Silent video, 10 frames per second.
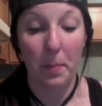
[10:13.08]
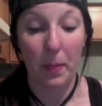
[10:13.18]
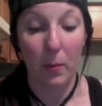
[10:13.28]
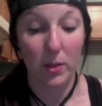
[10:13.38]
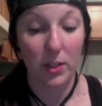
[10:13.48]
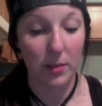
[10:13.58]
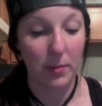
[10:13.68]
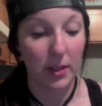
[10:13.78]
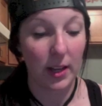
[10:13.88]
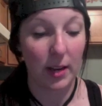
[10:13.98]
which is
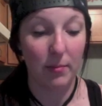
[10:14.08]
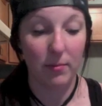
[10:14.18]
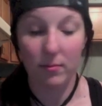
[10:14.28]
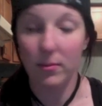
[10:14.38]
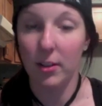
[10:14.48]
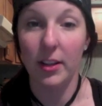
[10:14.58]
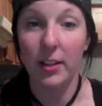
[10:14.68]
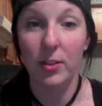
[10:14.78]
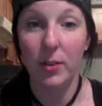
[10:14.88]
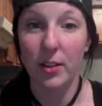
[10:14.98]
something that I'm learning
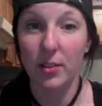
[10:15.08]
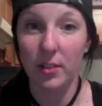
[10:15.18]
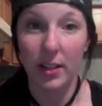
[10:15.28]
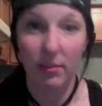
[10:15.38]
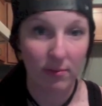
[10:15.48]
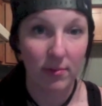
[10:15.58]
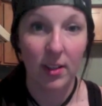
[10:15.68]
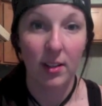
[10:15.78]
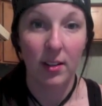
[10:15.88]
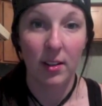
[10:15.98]
to actually
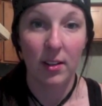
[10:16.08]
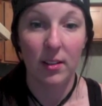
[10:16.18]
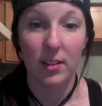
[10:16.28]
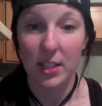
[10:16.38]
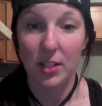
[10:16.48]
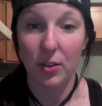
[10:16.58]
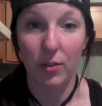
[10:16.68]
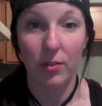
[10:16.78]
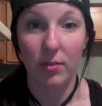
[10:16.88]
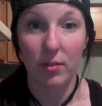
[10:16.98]

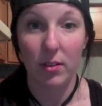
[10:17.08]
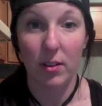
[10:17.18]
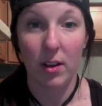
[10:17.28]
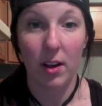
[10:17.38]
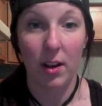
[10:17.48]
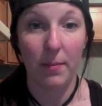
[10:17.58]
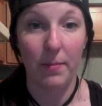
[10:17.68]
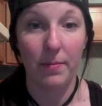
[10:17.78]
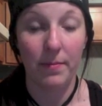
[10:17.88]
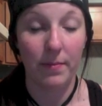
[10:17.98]
still
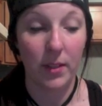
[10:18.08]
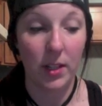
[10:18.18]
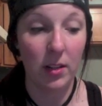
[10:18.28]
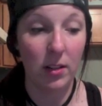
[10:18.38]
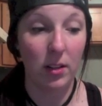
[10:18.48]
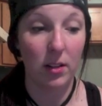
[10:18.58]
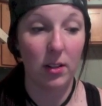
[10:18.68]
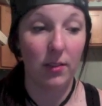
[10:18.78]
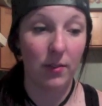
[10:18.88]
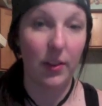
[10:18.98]

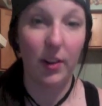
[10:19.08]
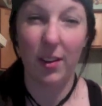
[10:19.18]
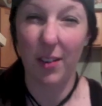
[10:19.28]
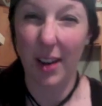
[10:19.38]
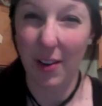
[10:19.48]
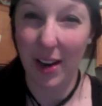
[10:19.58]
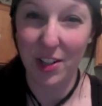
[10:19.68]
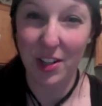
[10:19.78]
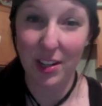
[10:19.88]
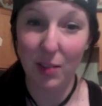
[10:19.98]
figure out how I
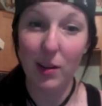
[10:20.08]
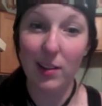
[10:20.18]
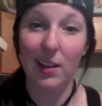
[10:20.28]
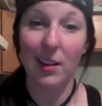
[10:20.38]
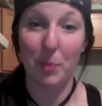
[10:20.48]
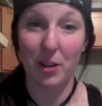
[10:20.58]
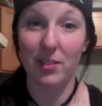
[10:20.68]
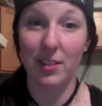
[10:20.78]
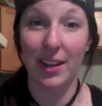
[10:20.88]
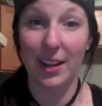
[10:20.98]
should deal with,
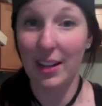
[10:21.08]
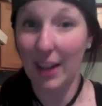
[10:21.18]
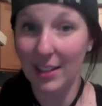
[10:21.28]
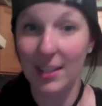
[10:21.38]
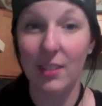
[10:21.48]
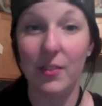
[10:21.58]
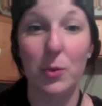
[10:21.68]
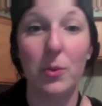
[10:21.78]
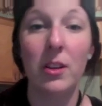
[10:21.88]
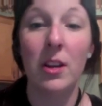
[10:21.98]
like as an
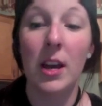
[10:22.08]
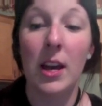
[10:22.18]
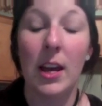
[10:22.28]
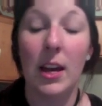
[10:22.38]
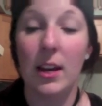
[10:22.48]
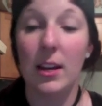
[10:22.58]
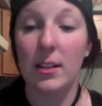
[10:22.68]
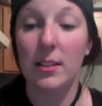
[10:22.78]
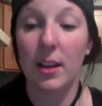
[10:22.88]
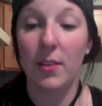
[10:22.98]
individual,
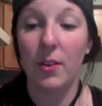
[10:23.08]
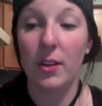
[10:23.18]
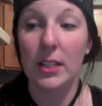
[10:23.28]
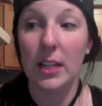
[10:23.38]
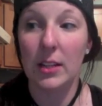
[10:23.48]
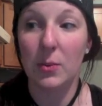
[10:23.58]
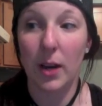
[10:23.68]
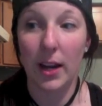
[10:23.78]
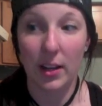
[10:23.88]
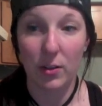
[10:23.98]
is like, for instance, when
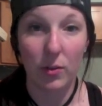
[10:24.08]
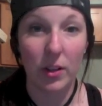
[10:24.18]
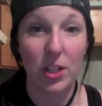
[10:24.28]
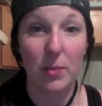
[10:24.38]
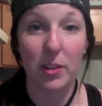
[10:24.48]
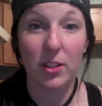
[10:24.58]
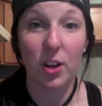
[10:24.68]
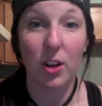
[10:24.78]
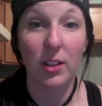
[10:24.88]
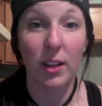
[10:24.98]
I get into a relationship and it's
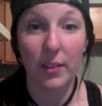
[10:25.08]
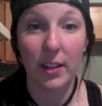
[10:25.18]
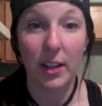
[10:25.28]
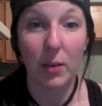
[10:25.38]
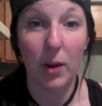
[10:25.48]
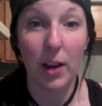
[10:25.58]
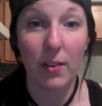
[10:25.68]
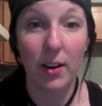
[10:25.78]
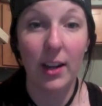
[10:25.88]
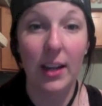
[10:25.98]
all lovey and like
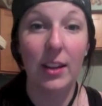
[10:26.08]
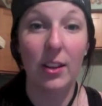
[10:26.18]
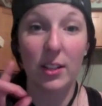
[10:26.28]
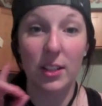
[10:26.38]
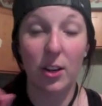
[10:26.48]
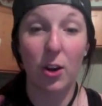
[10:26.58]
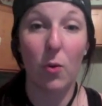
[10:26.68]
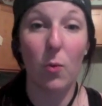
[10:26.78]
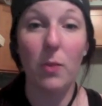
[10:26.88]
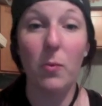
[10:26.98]
whatever, either it's going to go
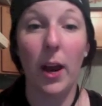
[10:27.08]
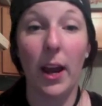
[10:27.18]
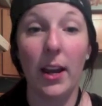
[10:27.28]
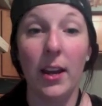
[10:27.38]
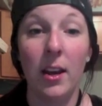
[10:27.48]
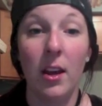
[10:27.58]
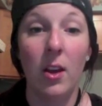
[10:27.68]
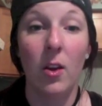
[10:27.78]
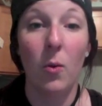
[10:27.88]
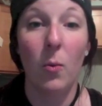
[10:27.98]
one way
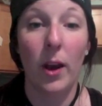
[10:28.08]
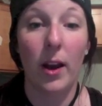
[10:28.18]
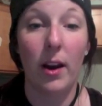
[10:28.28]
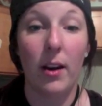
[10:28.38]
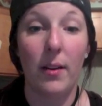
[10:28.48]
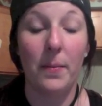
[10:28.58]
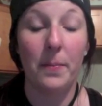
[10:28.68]
where